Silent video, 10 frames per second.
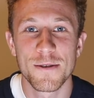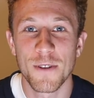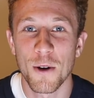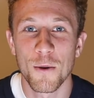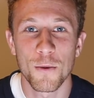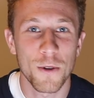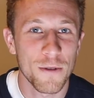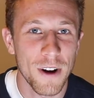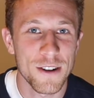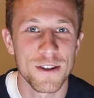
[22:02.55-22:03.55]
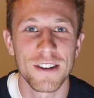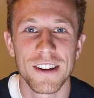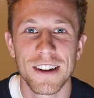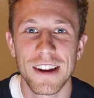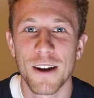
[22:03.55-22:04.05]
felt refreshing,
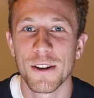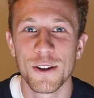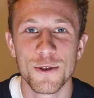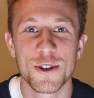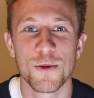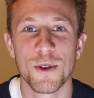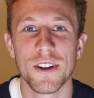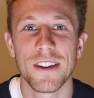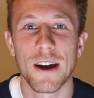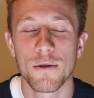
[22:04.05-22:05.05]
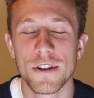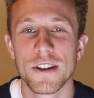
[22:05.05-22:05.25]
like how they used to be, and that was